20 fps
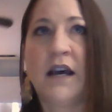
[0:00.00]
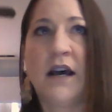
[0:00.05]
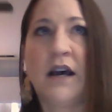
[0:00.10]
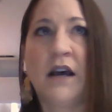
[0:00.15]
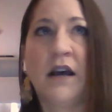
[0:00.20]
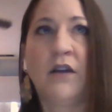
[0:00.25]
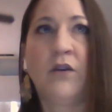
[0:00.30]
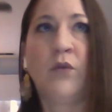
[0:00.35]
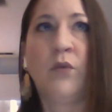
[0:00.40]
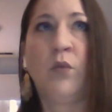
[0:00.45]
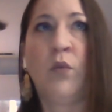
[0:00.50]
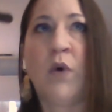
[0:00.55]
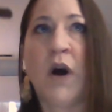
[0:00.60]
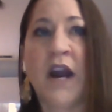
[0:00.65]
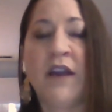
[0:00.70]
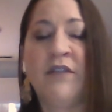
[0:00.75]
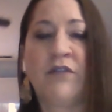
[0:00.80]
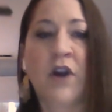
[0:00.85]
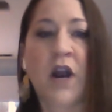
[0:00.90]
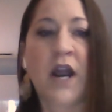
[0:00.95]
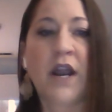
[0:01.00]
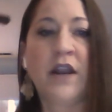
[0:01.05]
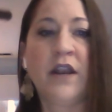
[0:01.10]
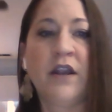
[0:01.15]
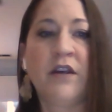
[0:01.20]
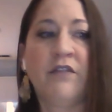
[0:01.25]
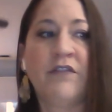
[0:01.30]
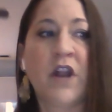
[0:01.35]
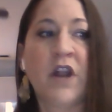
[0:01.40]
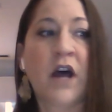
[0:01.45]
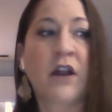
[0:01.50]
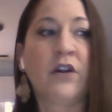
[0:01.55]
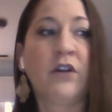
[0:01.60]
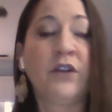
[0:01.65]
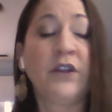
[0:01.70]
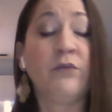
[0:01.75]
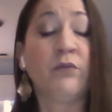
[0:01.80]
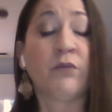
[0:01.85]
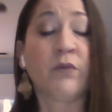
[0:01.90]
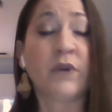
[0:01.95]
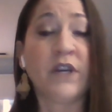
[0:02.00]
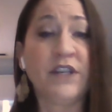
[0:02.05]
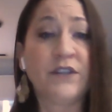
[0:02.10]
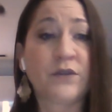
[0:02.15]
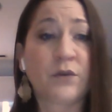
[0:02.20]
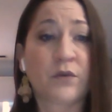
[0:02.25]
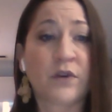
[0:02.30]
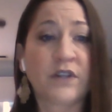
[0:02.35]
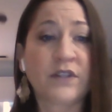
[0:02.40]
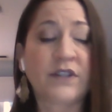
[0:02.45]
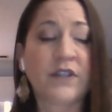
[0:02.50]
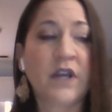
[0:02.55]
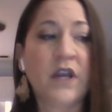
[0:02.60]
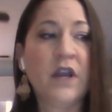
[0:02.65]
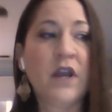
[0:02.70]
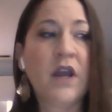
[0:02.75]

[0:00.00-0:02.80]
a wide variety of not only resource